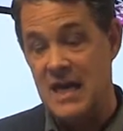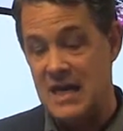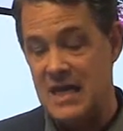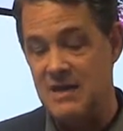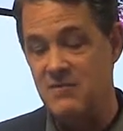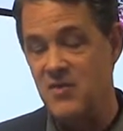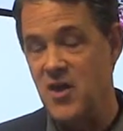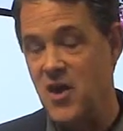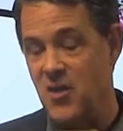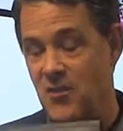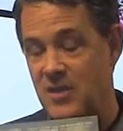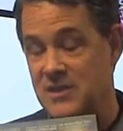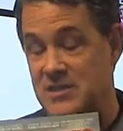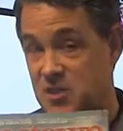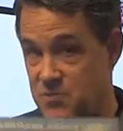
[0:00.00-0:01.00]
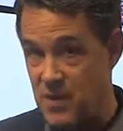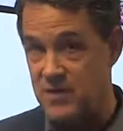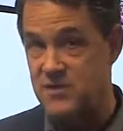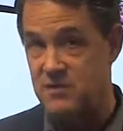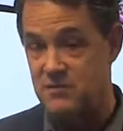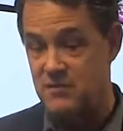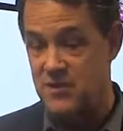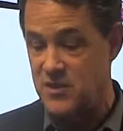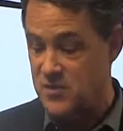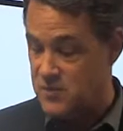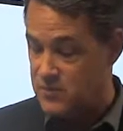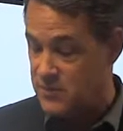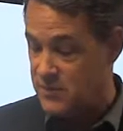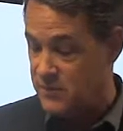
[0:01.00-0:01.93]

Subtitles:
Even though it's expensive, and these